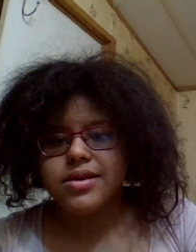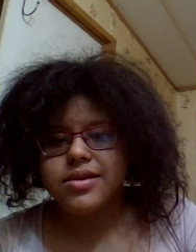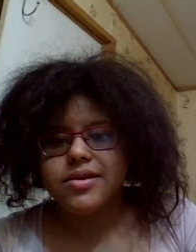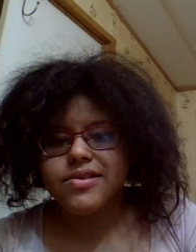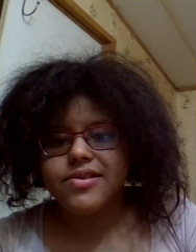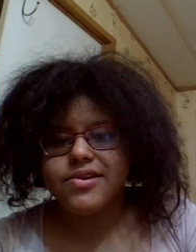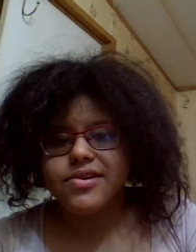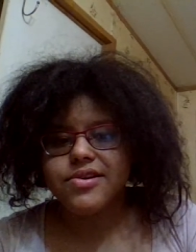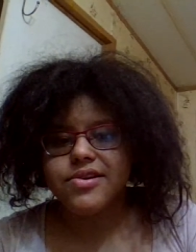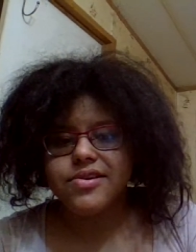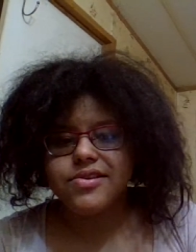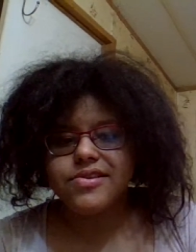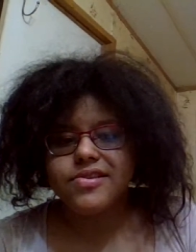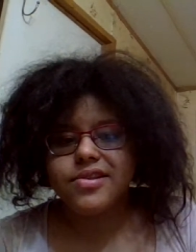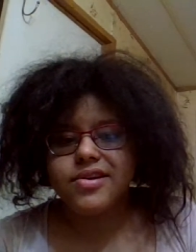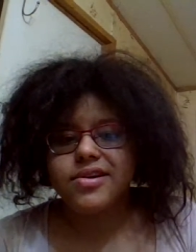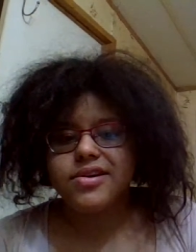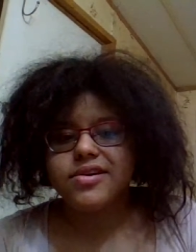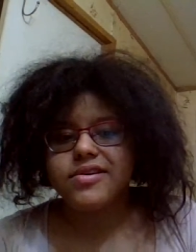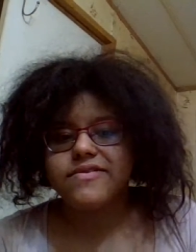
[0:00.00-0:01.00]
certain
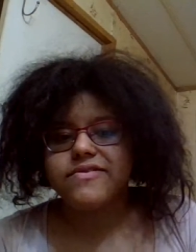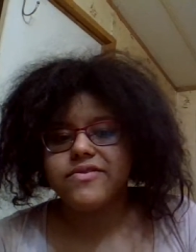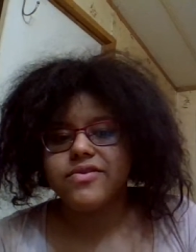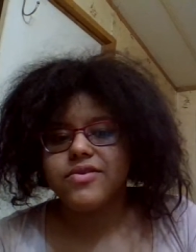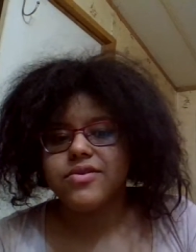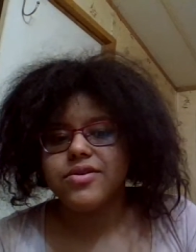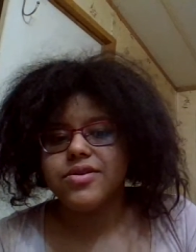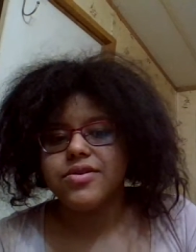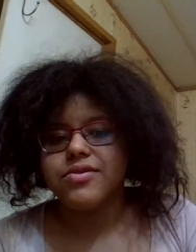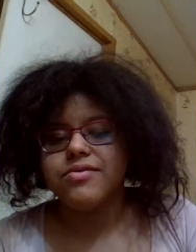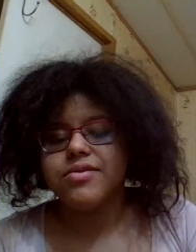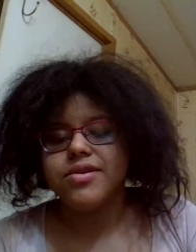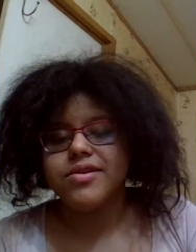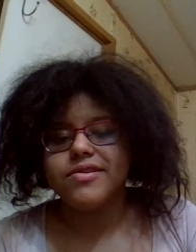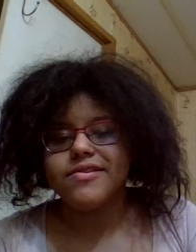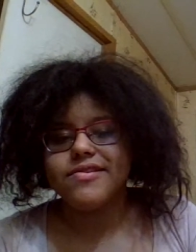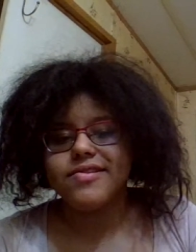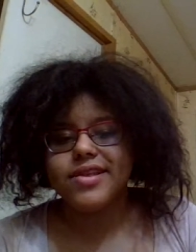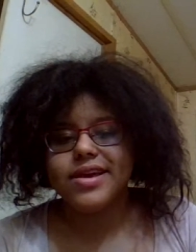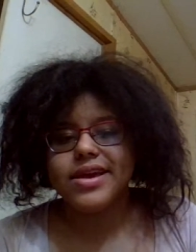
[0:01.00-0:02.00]
stuff or don't
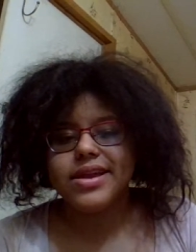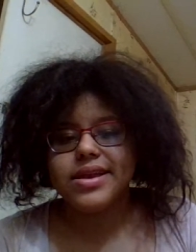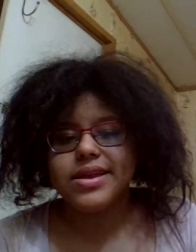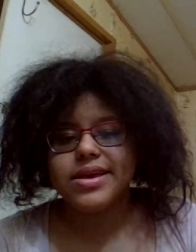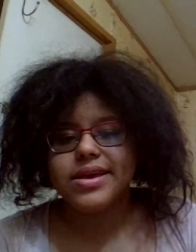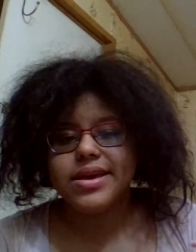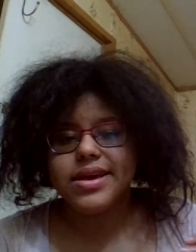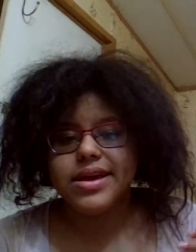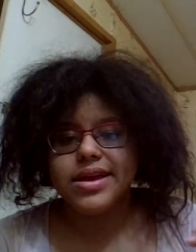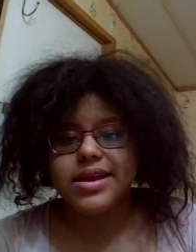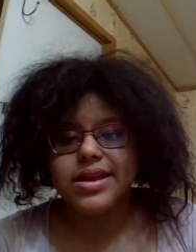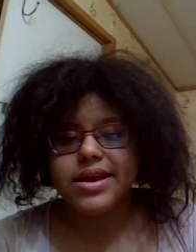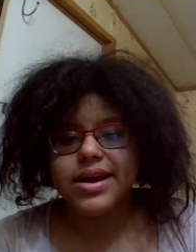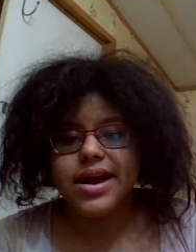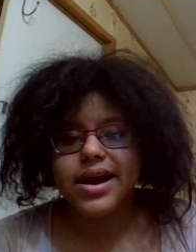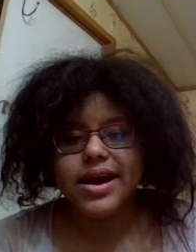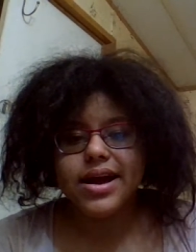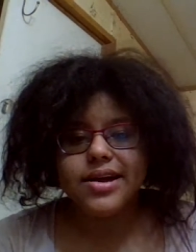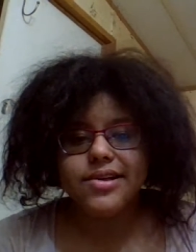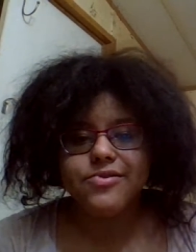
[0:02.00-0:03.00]
understand it in
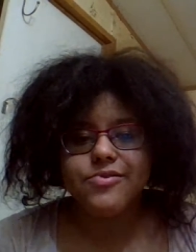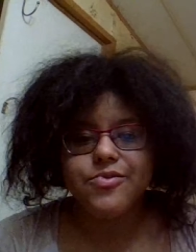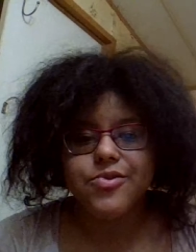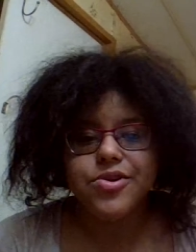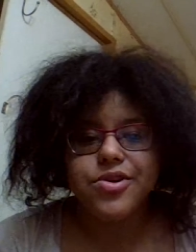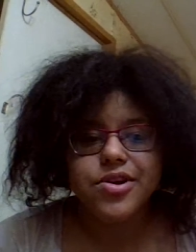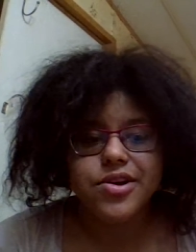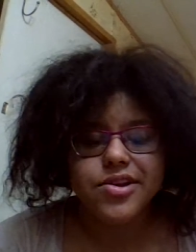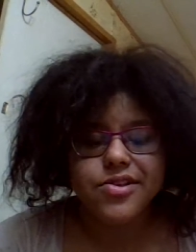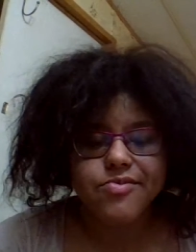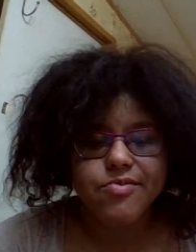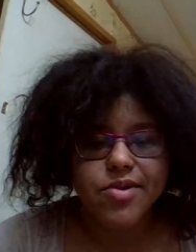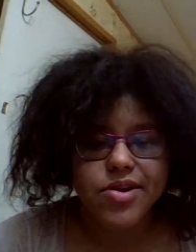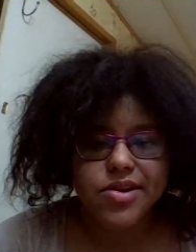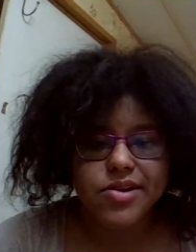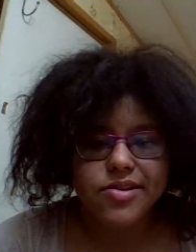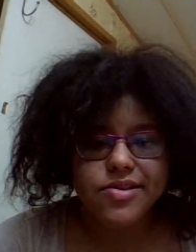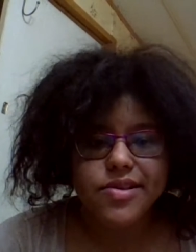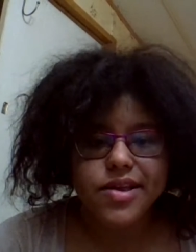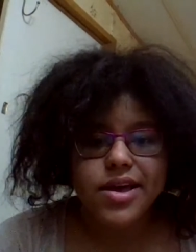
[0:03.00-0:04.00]
God's word is
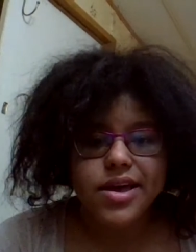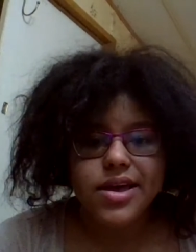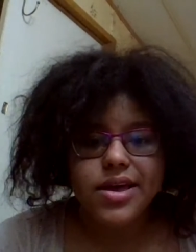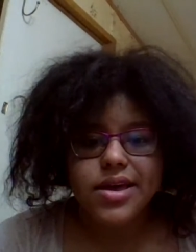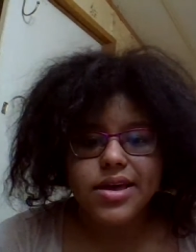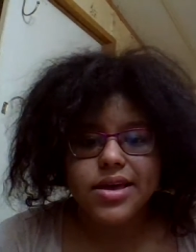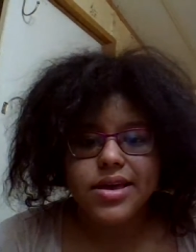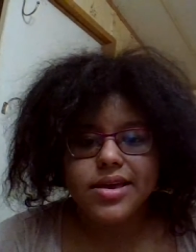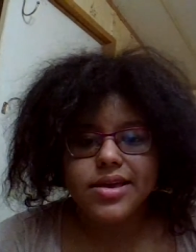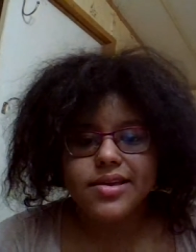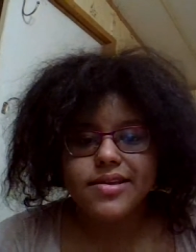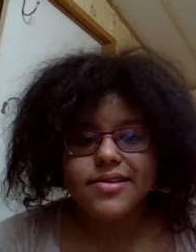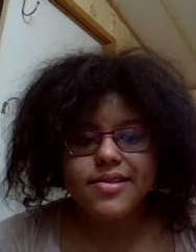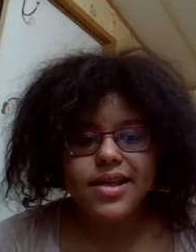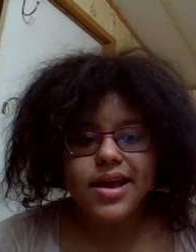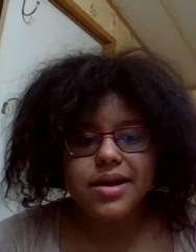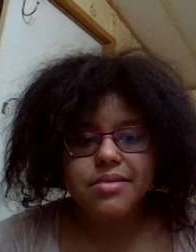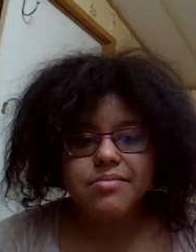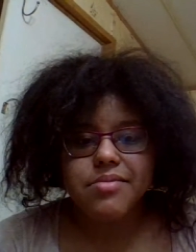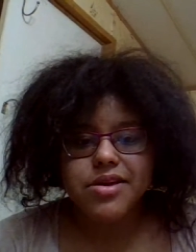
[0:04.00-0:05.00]
because it's
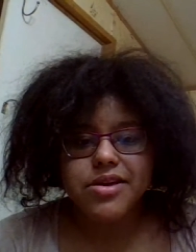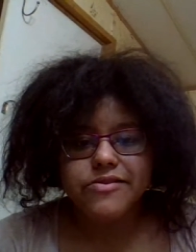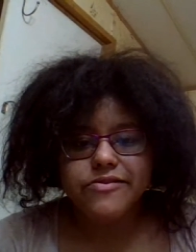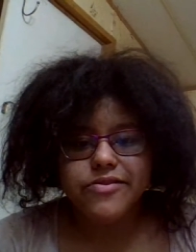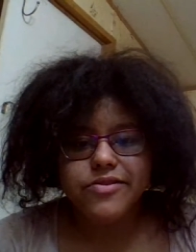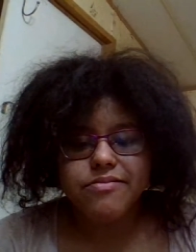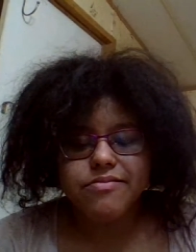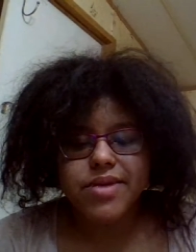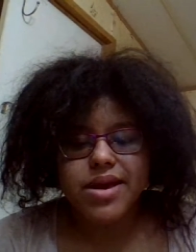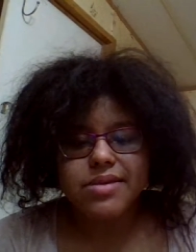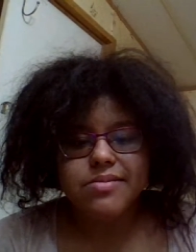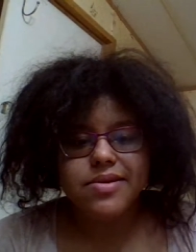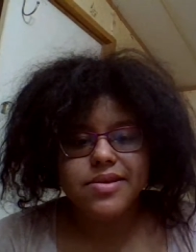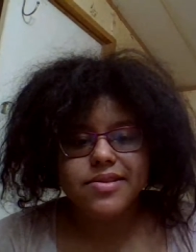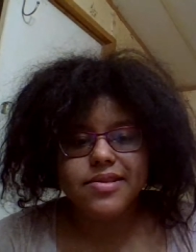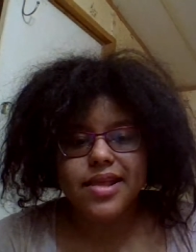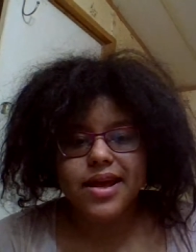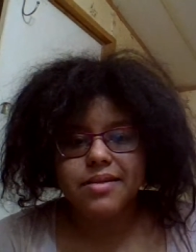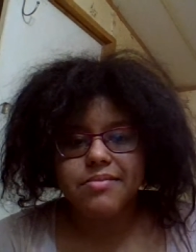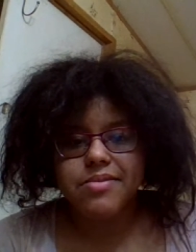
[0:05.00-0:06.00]
not meant for, maybe
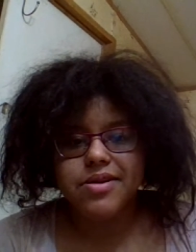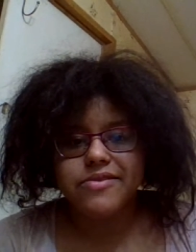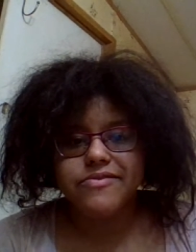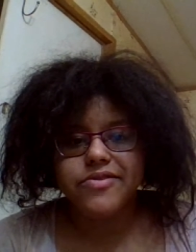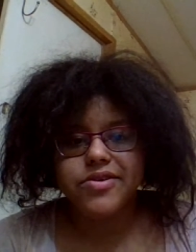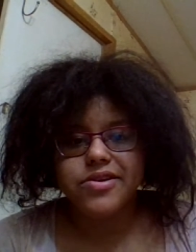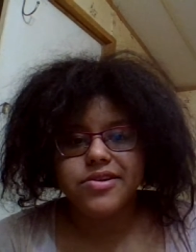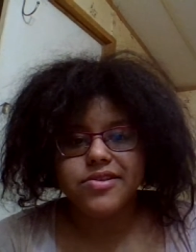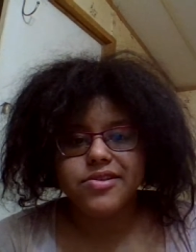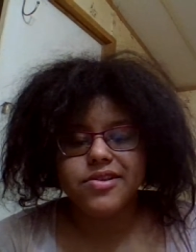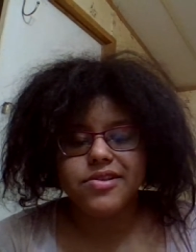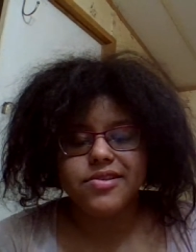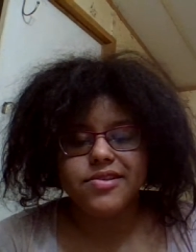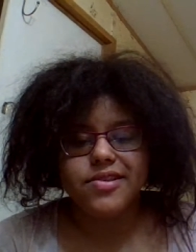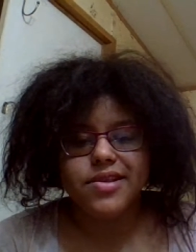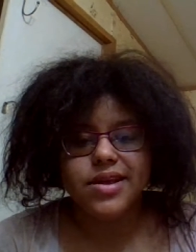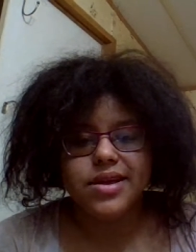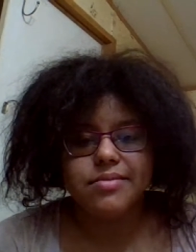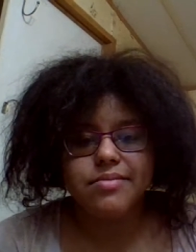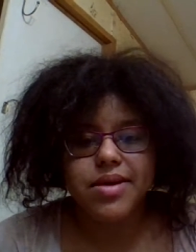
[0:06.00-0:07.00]
it's not meant for us to
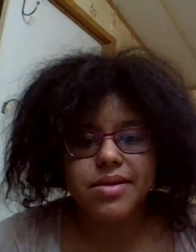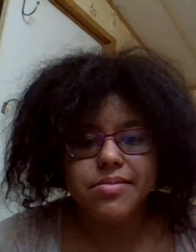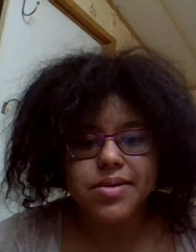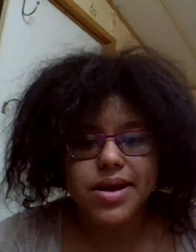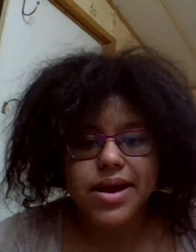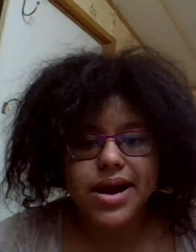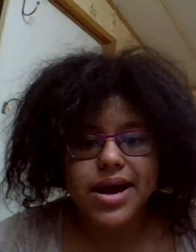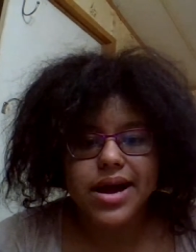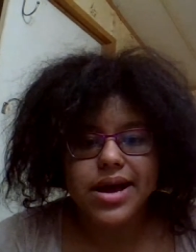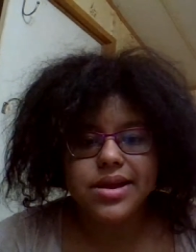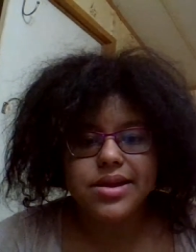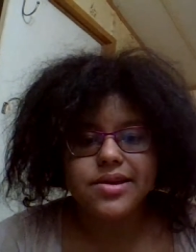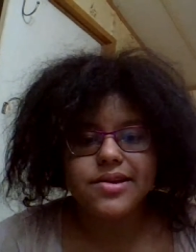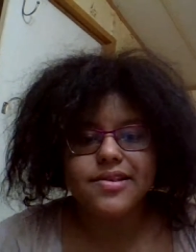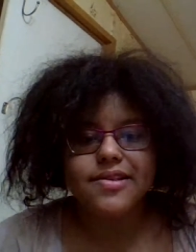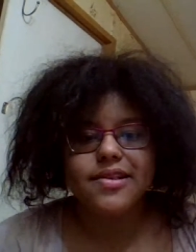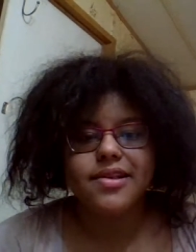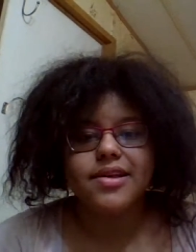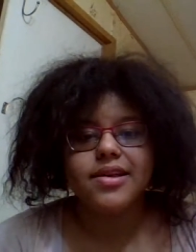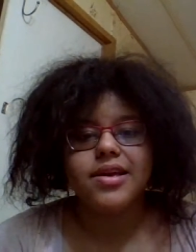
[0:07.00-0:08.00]
understand. Maybe God
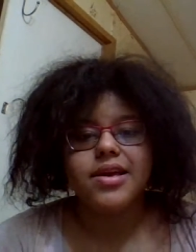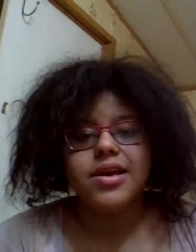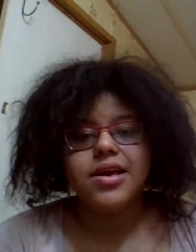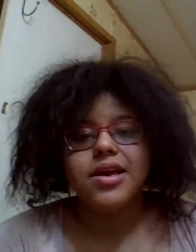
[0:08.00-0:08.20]
doesn't